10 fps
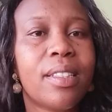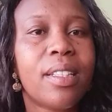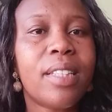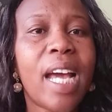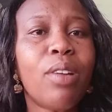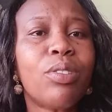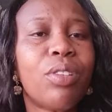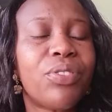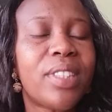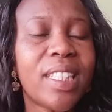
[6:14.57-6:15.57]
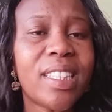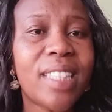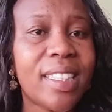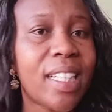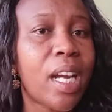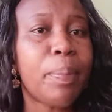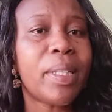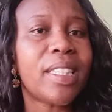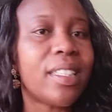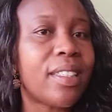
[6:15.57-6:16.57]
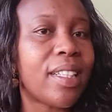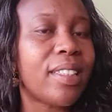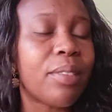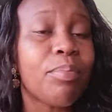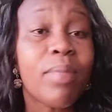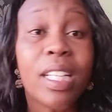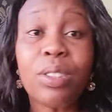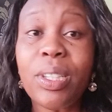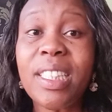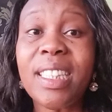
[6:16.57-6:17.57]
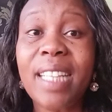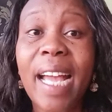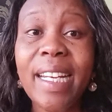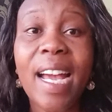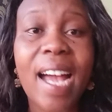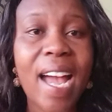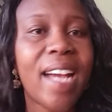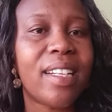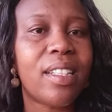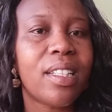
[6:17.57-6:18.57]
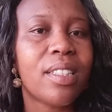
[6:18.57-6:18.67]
There are a lot of things that are happening in Kenya. So it is kind of hard.